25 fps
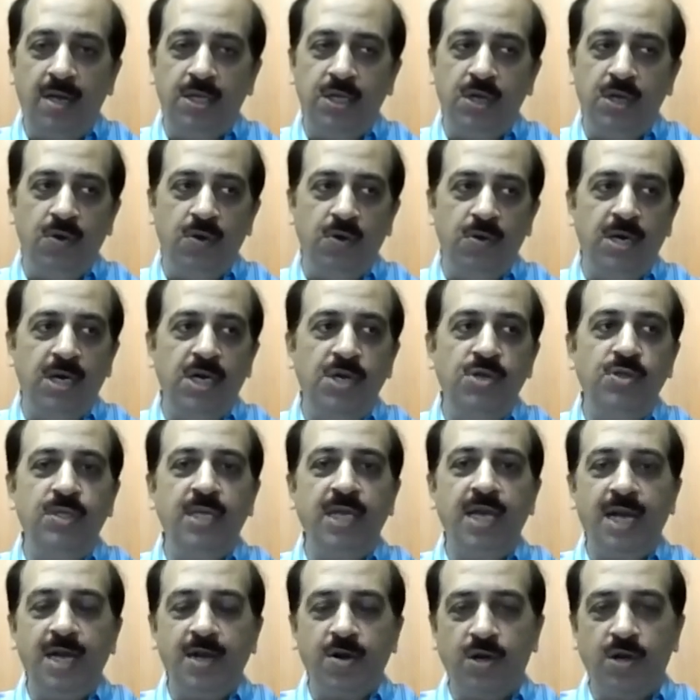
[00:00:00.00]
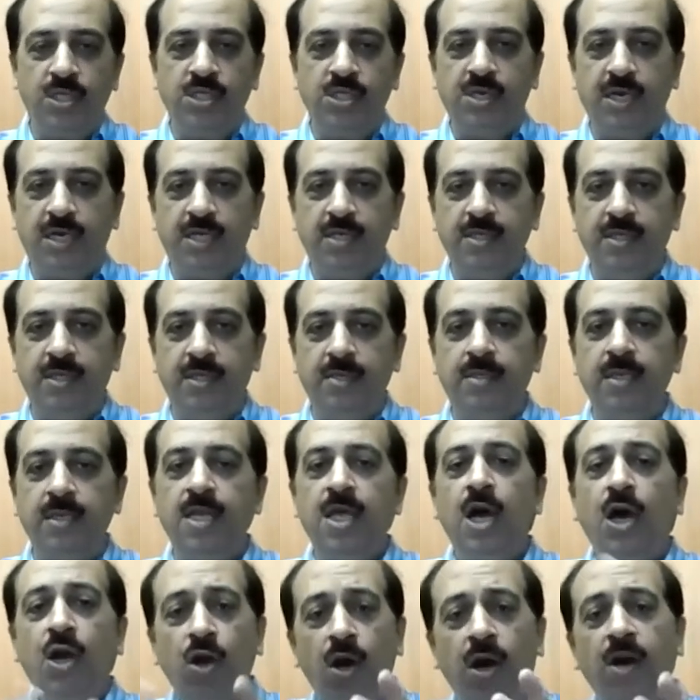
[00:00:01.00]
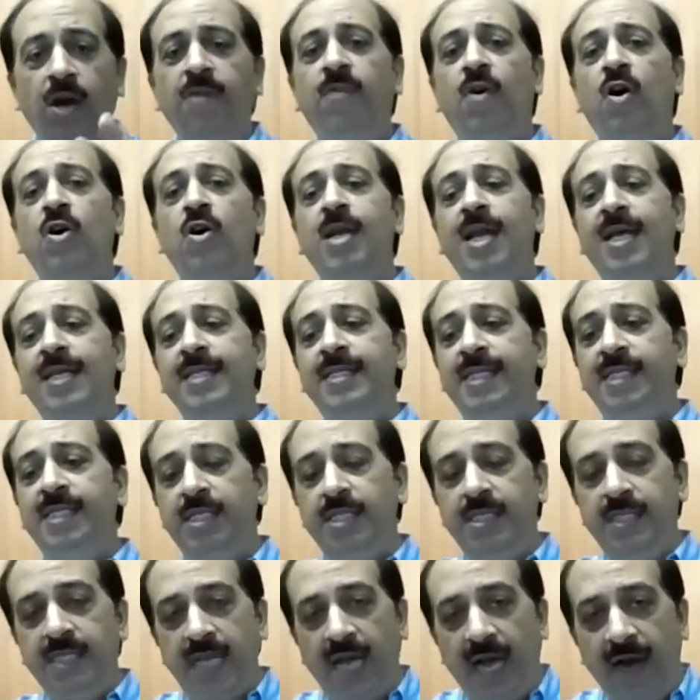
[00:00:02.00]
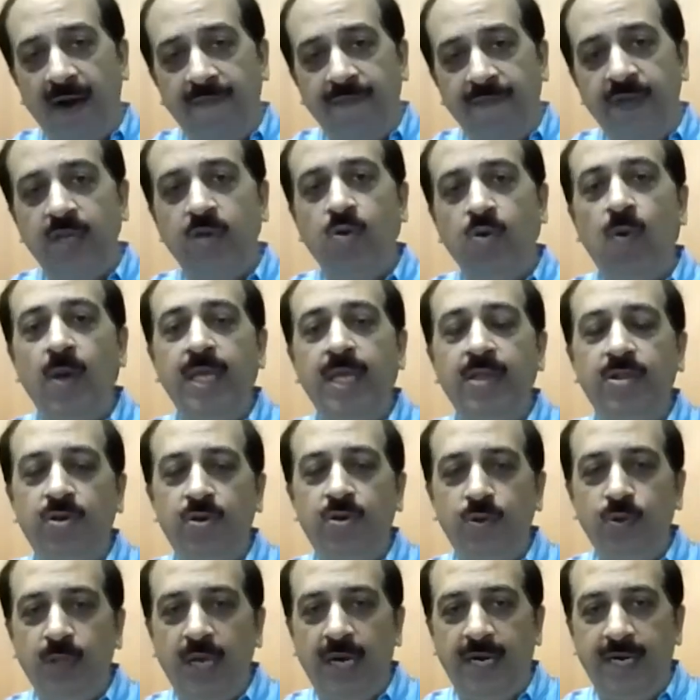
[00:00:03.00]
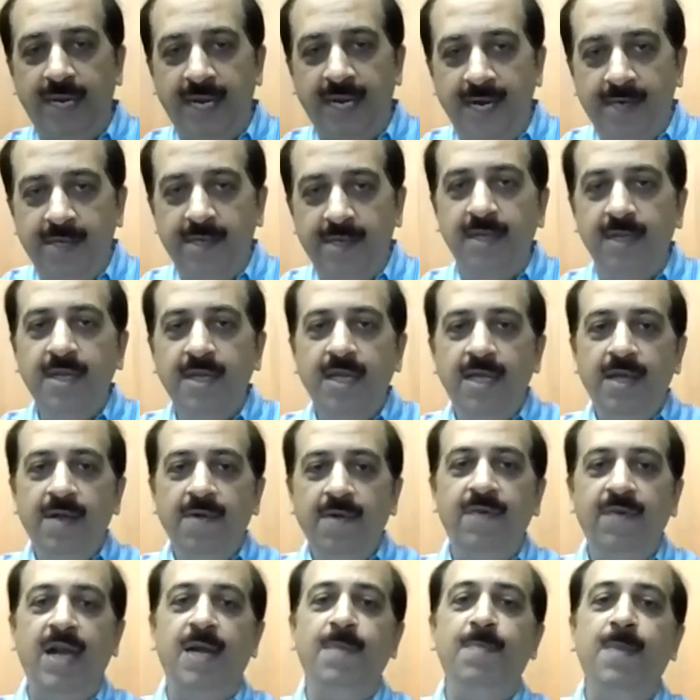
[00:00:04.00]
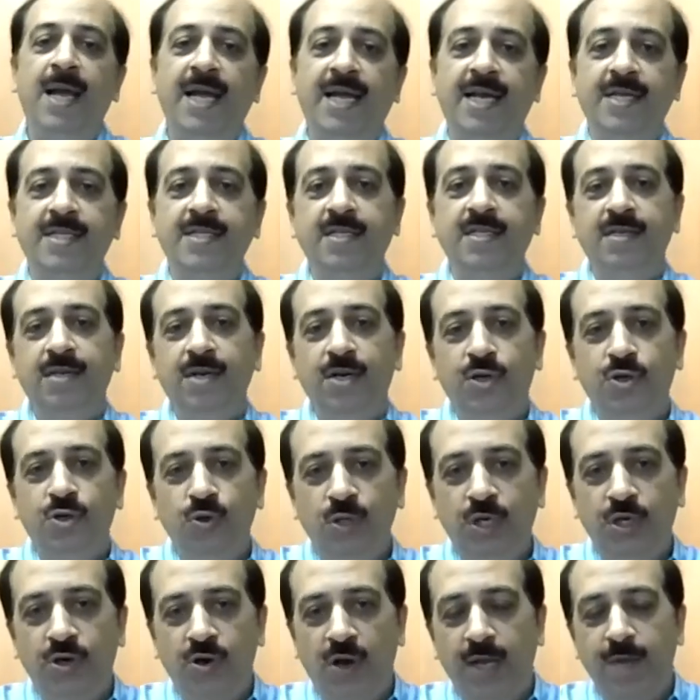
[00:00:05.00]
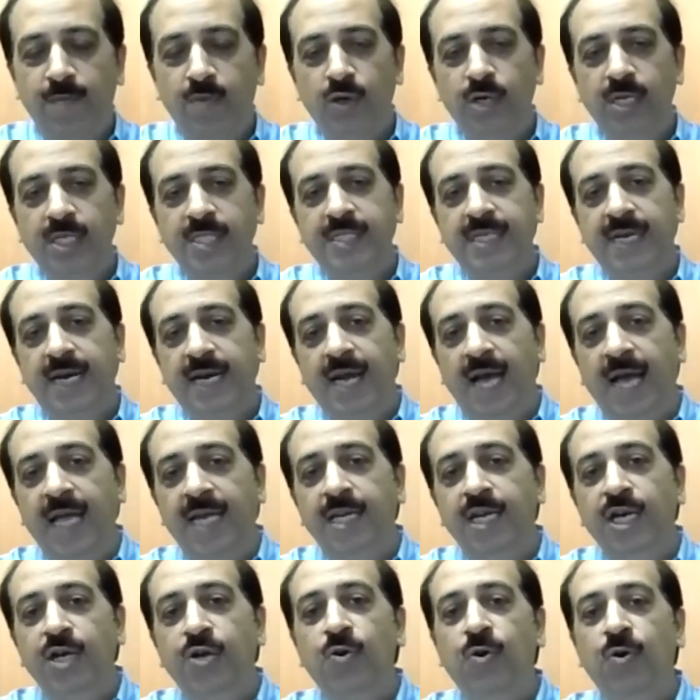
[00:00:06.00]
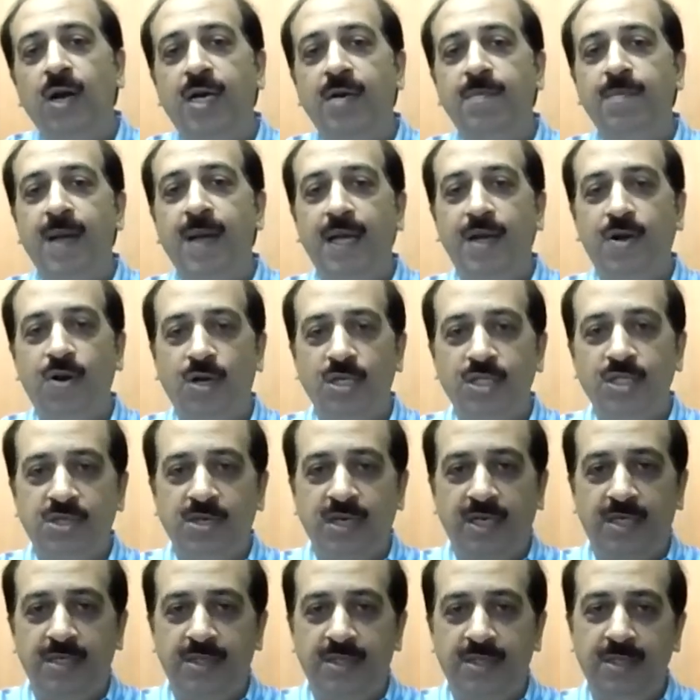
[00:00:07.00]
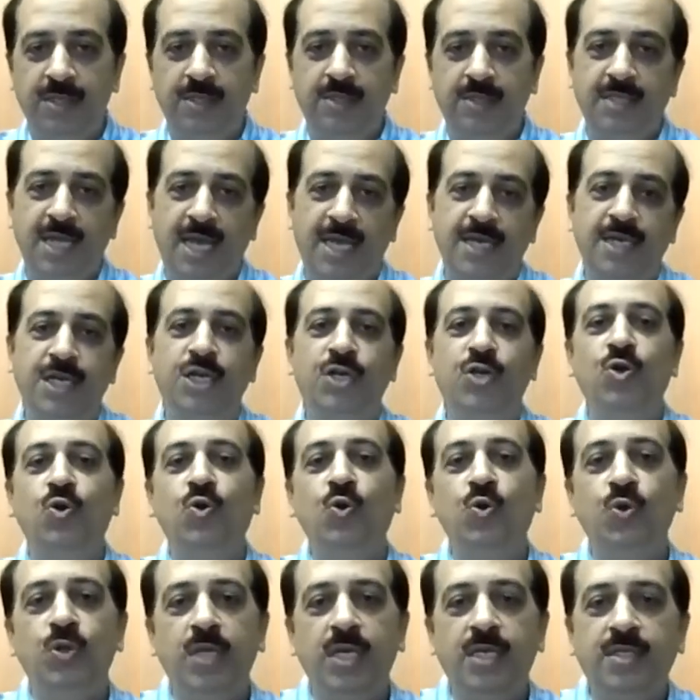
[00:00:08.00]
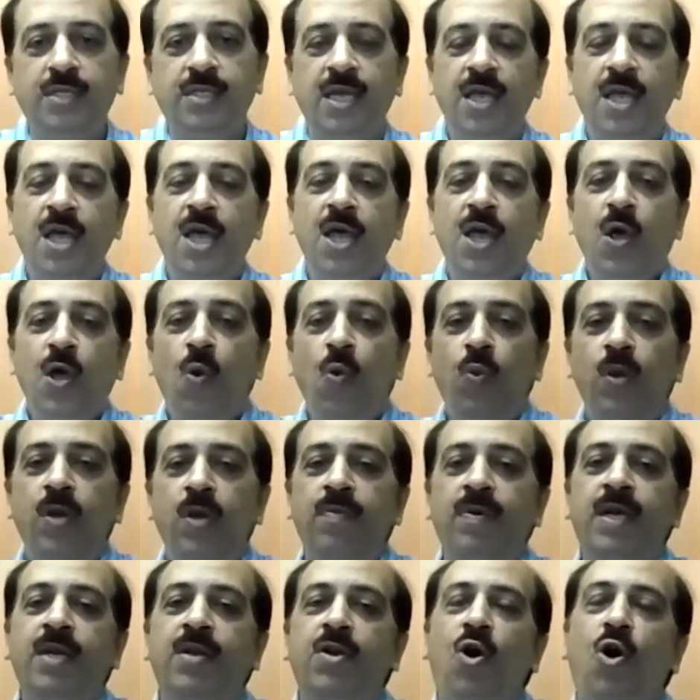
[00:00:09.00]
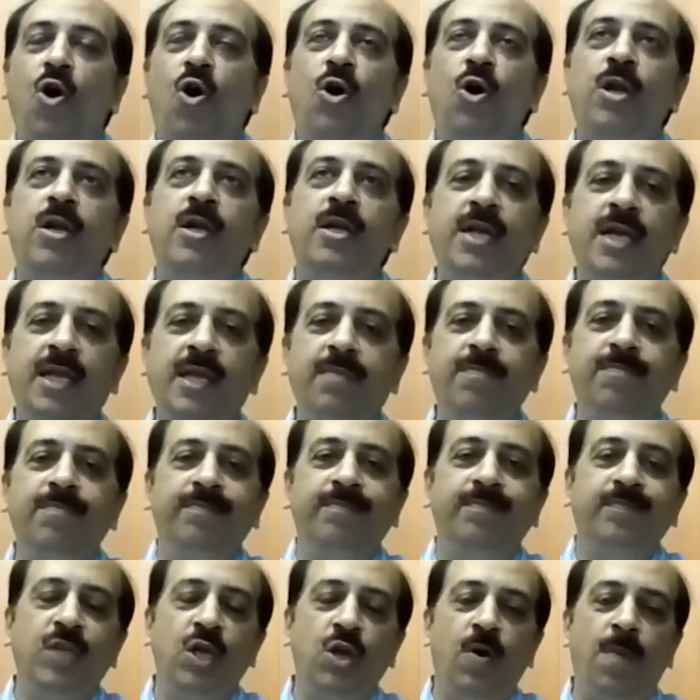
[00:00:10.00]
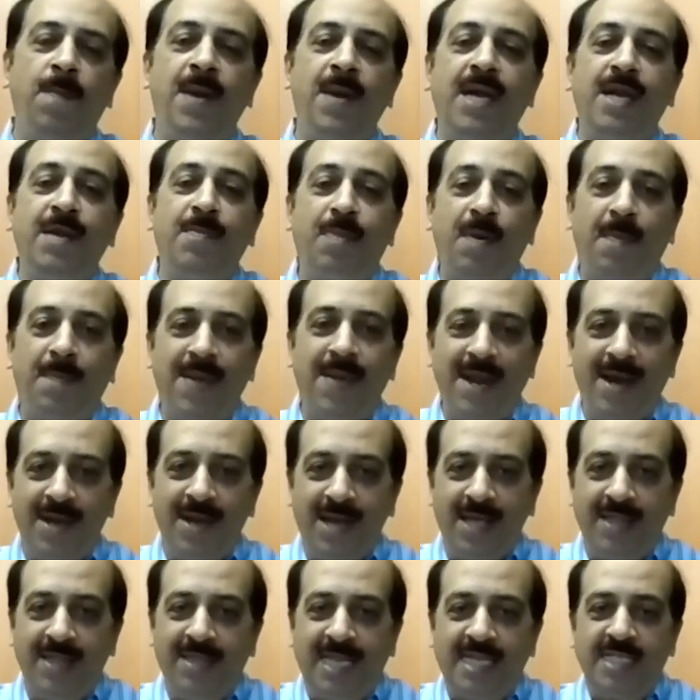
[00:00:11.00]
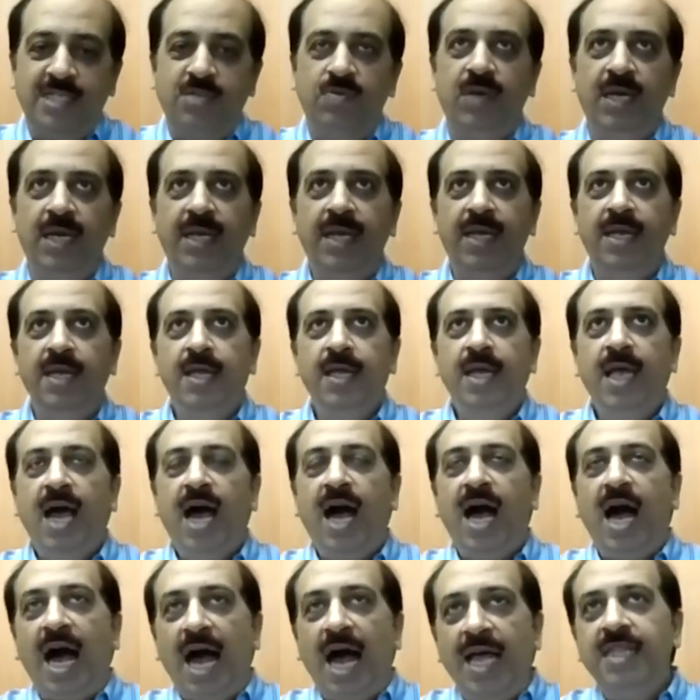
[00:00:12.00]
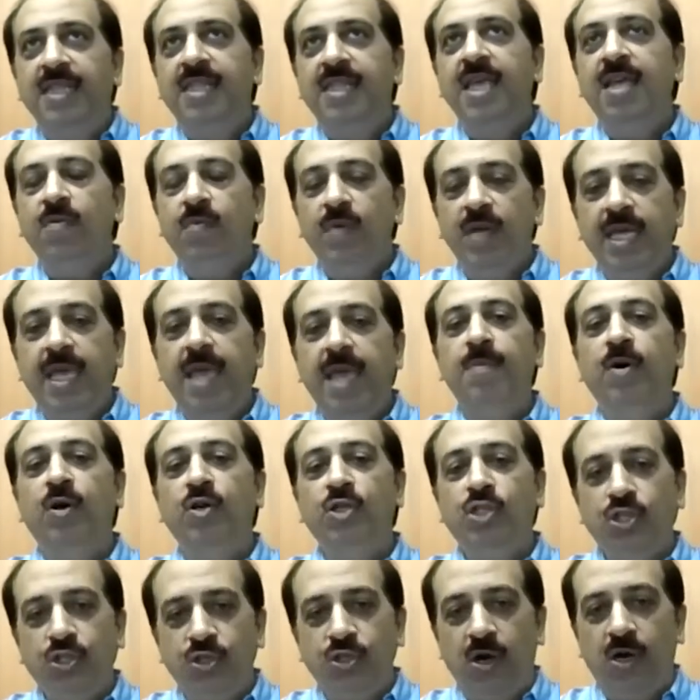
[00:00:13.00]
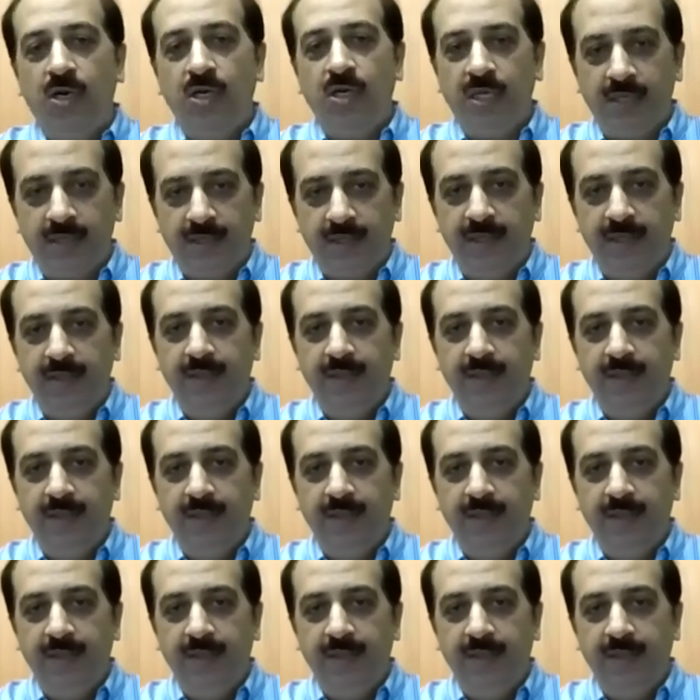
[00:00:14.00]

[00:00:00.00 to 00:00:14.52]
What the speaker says: you know, reducing our cost structures, a lot of organizations, after going through that hit, went back and to the drawing board and said, I need to cut my cost structures. I need to do this. We were already, you know, better prepared. And that's why I think we came out stronger,